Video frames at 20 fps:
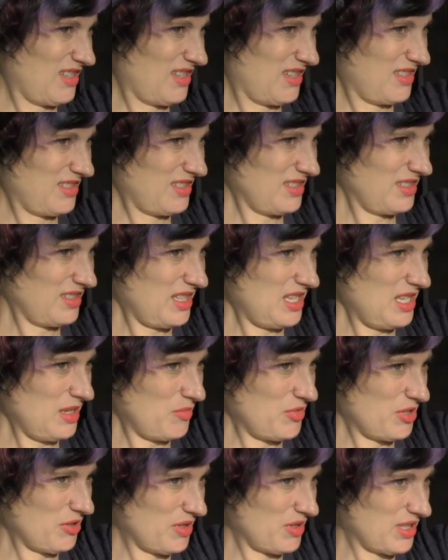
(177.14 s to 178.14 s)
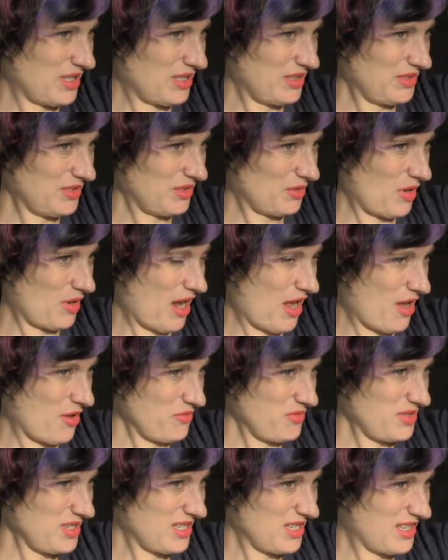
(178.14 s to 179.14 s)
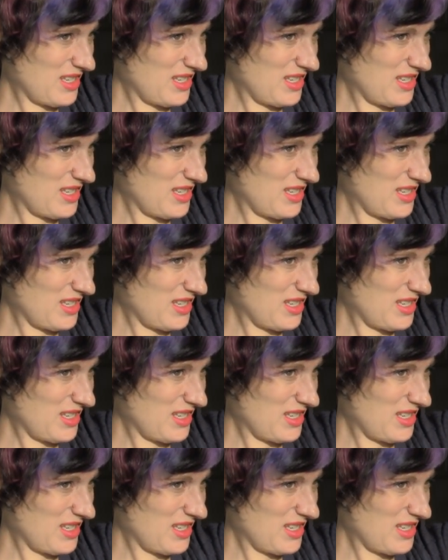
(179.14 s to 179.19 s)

just keep doing this around